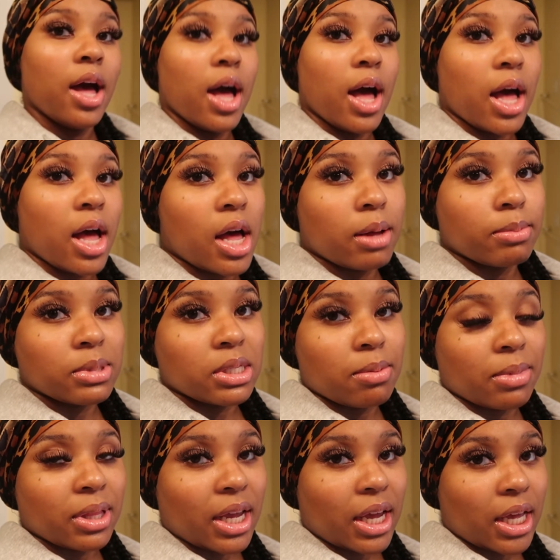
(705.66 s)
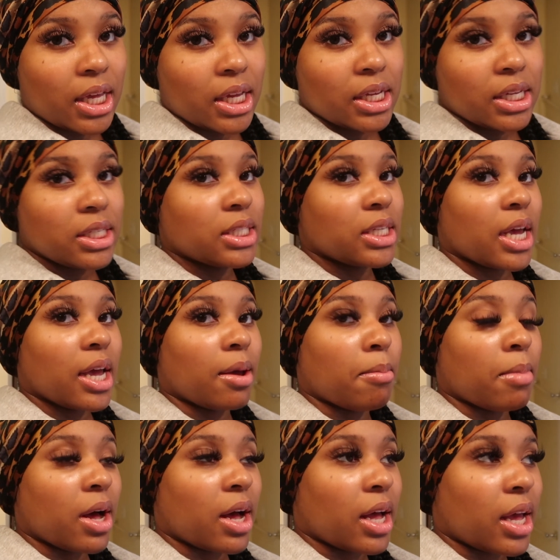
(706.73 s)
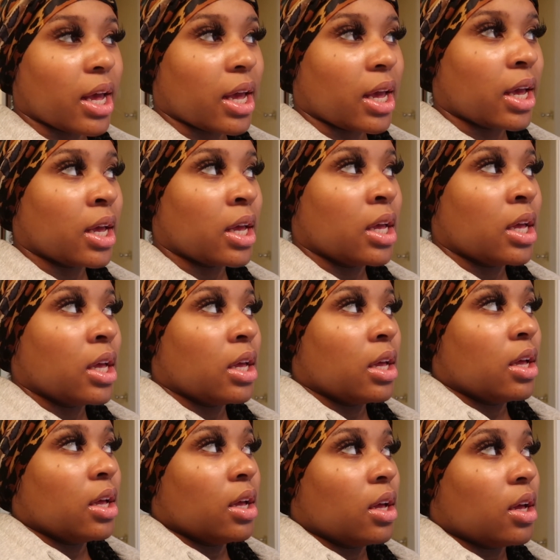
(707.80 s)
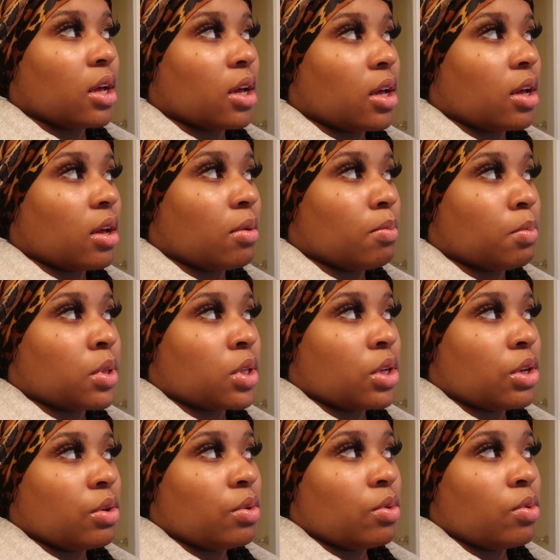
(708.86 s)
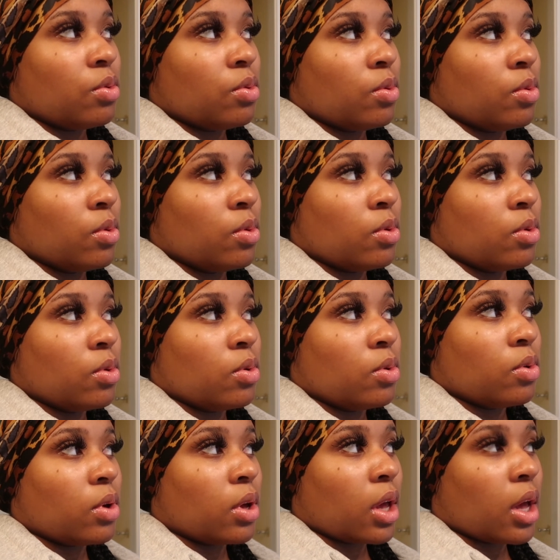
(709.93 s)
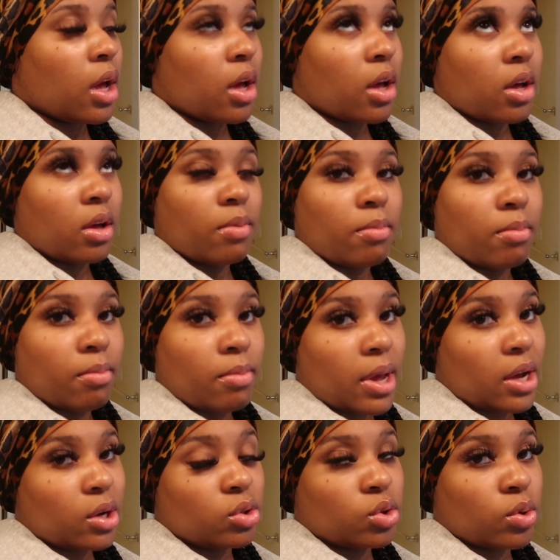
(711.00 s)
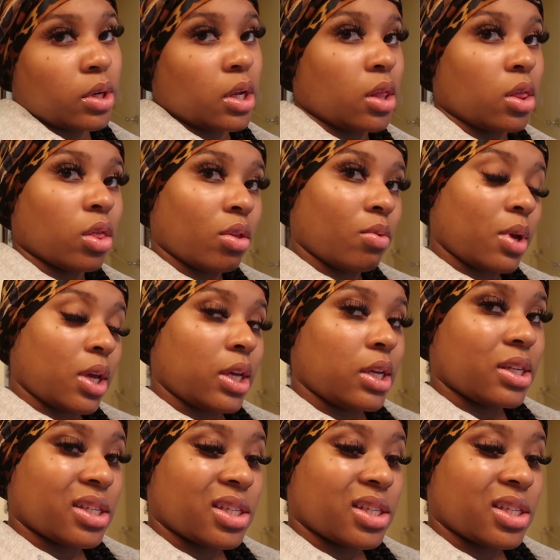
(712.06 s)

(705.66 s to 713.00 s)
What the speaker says: some leggings, and my blue Air Jordan 3s.